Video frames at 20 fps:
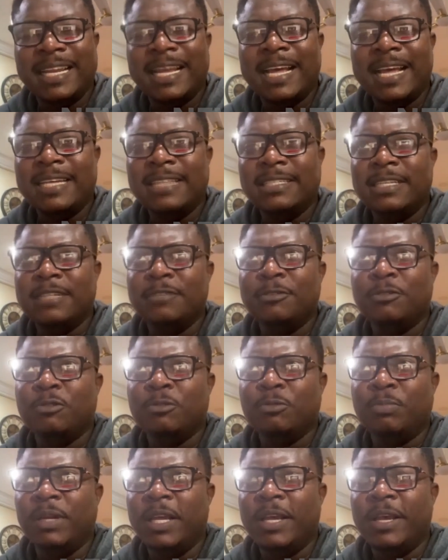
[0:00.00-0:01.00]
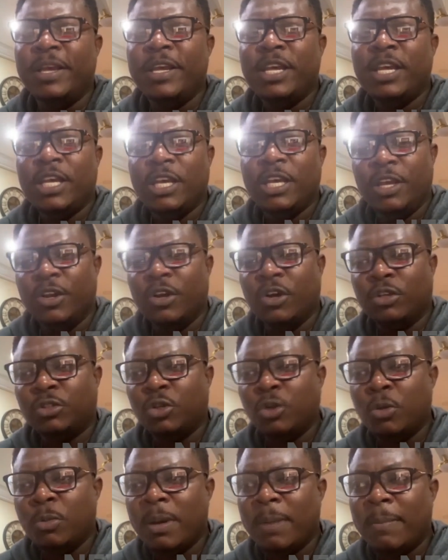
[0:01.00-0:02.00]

license to play in October.